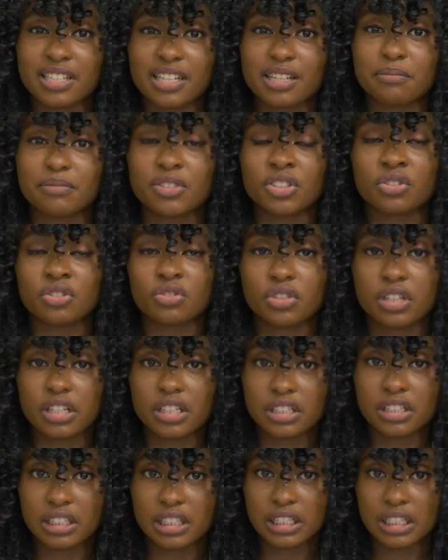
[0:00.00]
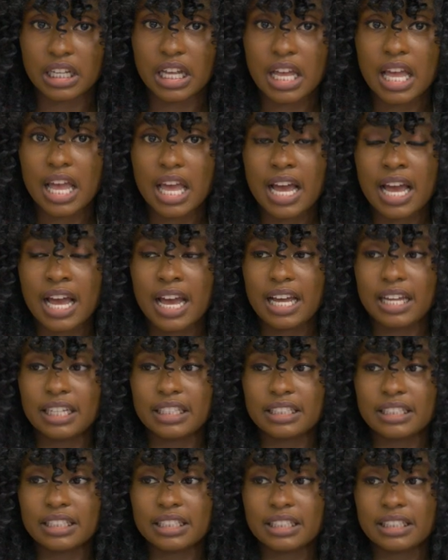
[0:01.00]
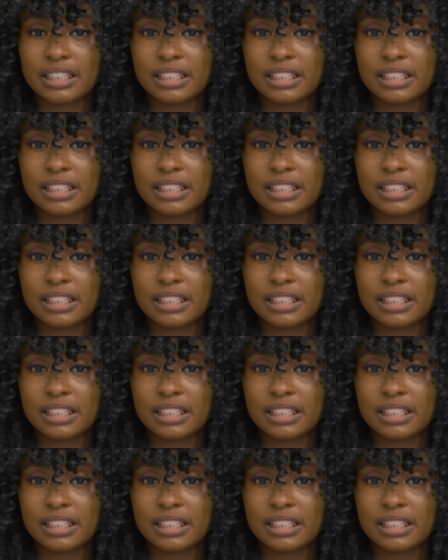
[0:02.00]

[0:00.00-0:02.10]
I'm stressed, and